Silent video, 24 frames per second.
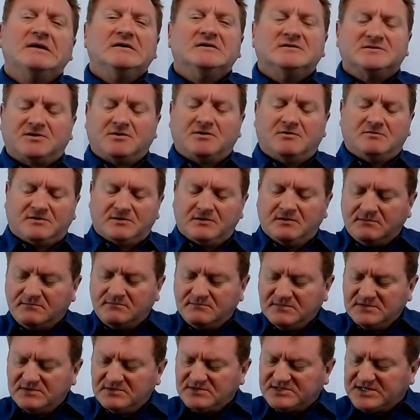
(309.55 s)
So a
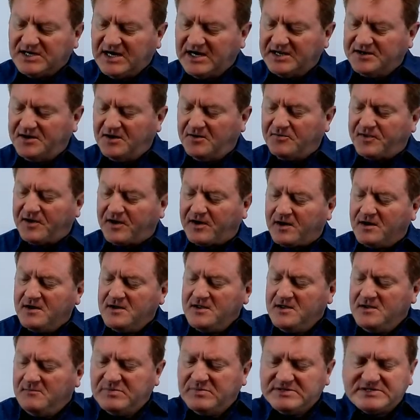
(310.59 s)
little side note there.
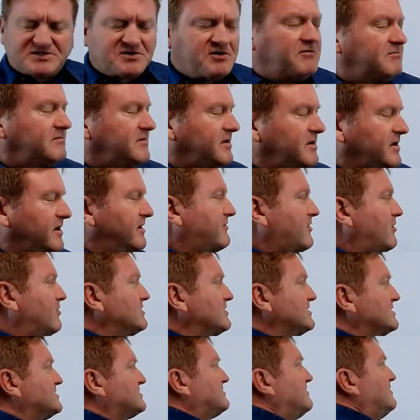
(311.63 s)
But so, you know, of
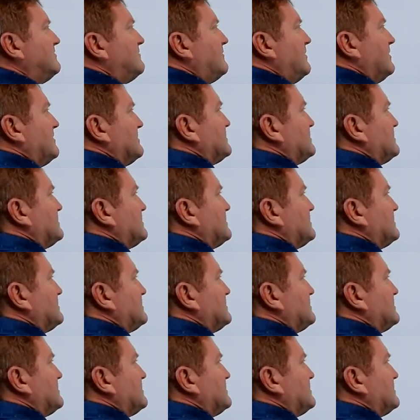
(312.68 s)
course, what we